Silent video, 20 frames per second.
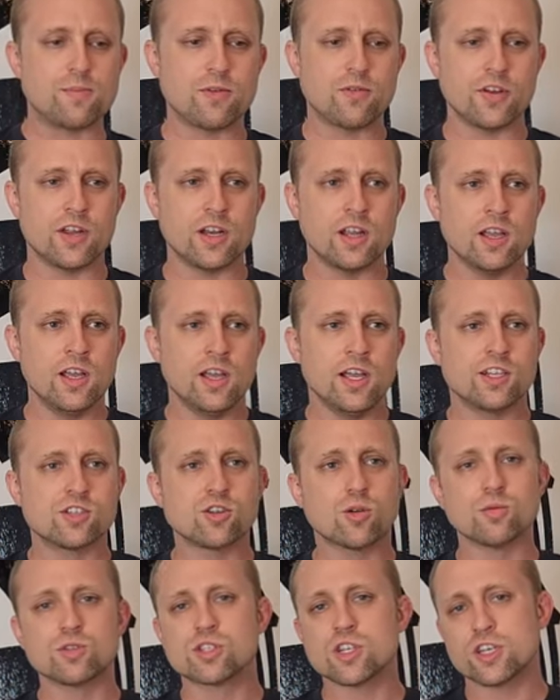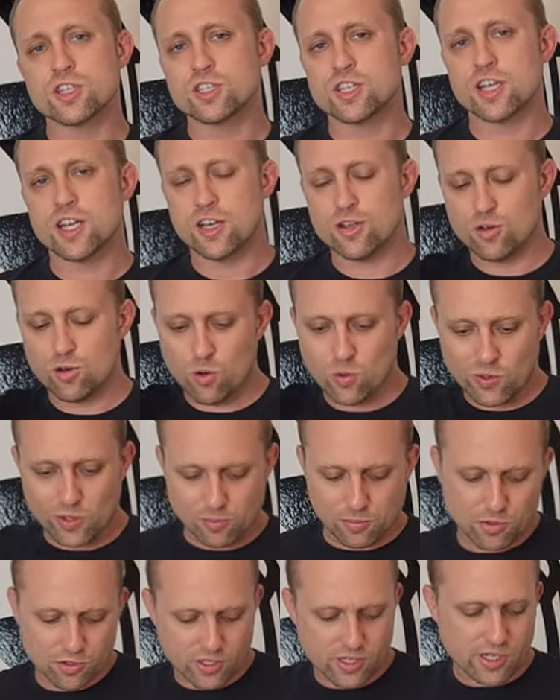of it. It's almost like say I do a
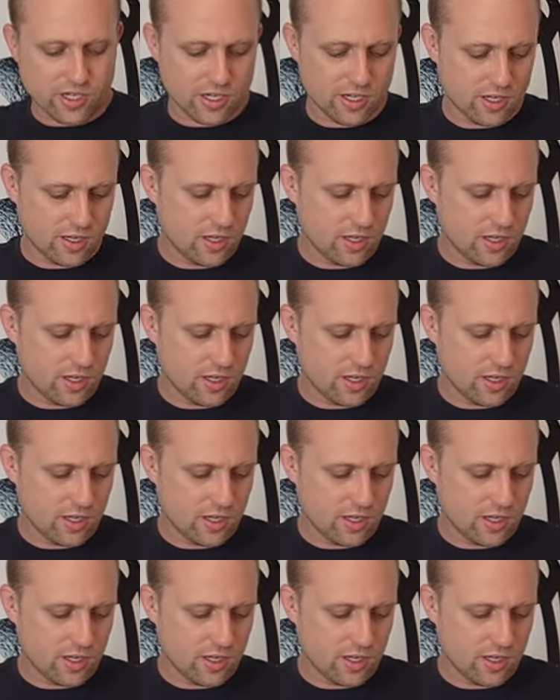whip trick.